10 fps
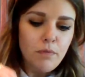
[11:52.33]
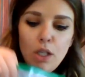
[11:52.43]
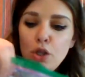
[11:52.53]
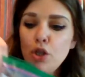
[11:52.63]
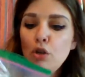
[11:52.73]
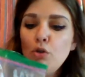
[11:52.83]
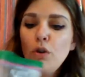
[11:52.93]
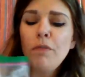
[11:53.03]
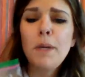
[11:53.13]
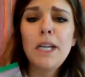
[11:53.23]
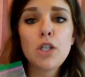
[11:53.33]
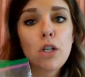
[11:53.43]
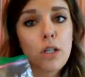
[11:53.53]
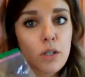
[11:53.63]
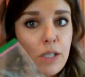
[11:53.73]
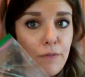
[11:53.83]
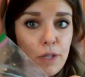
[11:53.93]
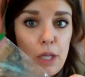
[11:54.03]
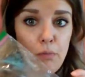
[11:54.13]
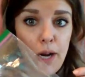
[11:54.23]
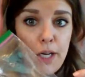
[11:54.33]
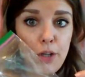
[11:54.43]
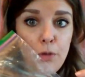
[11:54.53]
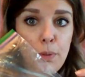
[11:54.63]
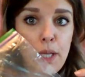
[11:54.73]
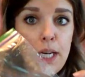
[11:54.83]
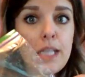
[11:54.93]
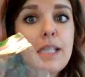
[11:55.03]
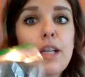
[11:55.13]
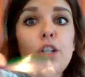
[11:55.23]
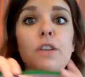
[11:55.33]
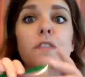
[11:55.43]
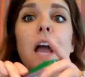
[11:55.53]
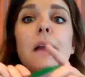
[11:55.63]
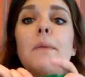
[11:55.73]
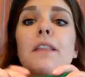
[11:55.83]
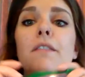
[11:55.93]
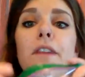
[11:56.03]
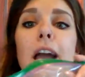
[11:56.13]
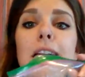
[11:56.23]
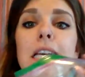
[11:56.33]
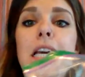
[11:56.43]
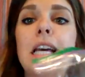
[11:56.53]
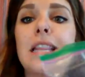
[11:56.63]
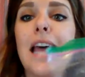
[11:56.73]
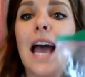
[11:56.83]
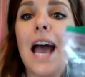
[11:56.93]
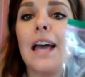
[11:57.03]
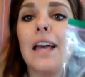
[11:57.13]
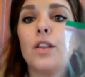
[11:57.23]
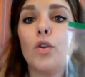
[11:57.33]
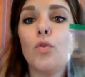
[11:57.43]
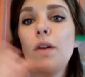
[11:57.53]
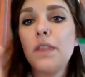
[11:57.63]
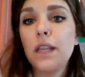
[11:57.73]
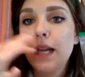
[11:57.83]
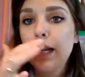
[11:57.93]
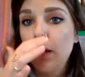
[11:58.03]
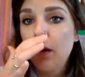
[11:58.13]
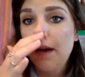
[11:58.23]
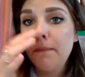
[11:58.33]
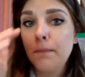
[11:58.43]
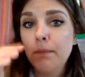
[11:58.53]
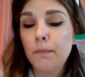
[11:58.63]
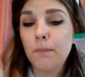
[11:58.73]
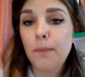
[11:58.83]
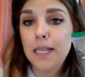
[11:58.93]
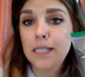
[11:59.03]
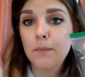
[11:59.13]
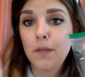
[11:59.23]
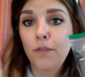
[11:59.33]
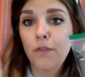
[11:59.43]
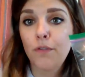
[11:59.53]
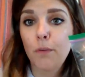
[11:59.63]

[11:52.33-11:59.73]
So dwarf planets are a little different than regular planets. They're defined by the fact that the one thing that makes them different from